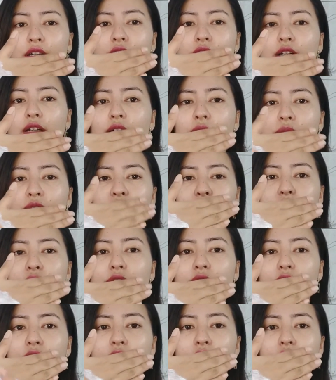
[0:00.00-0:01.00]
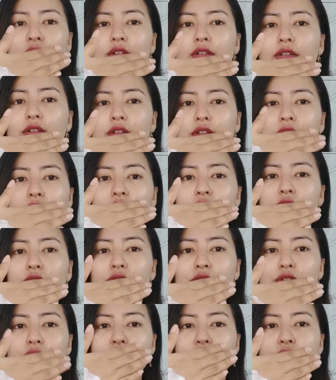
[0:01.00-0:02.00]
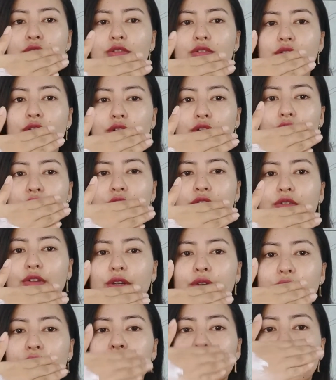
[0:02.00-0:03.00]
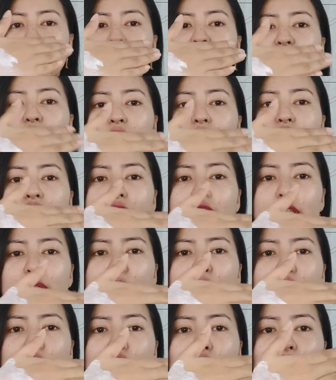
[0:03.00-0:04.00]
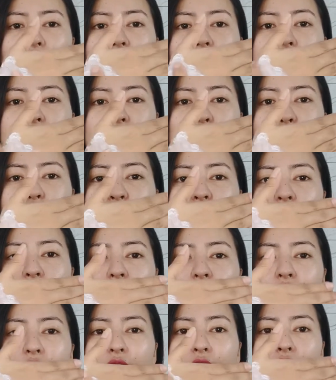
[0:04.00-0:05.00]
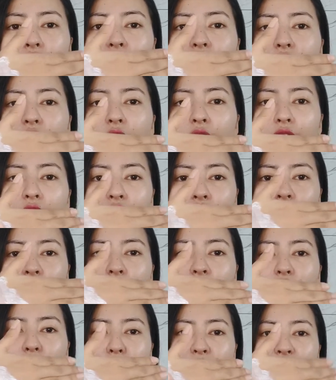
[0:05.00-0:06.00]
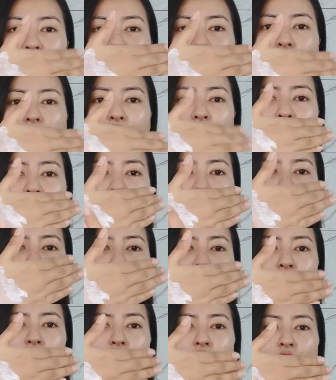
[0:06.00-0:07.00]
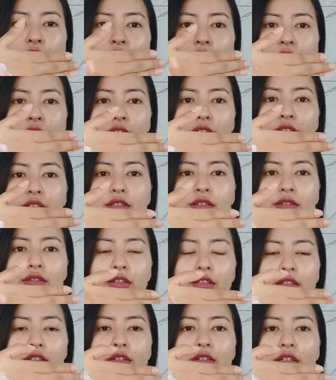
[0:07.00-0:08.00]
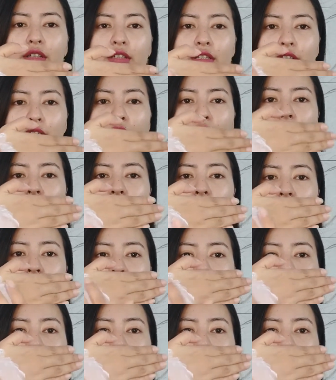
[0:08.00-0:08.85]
I'm gonna show you. I'm gonna just try and spread the entire thing in my hand so that you can see.